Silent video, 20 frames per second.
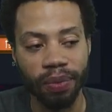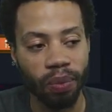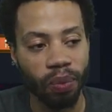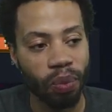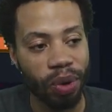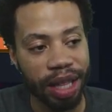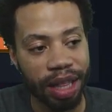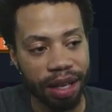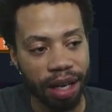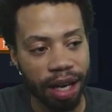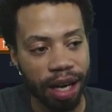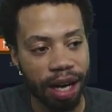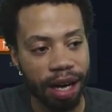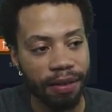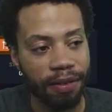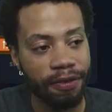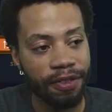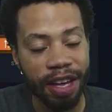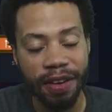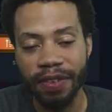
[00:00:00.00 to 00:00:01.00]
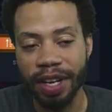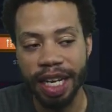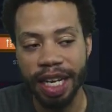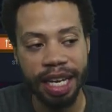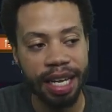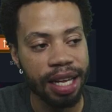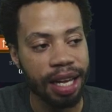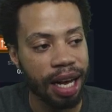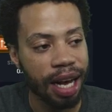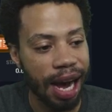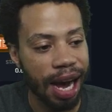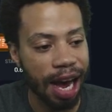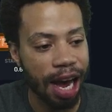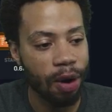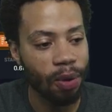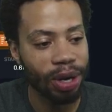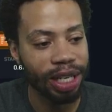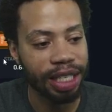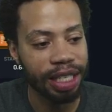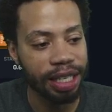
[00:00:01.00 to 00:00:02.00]

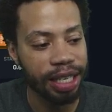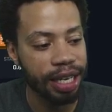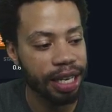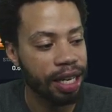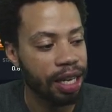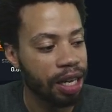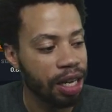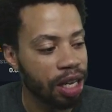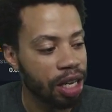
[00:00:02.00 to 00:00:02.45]
iOS-T.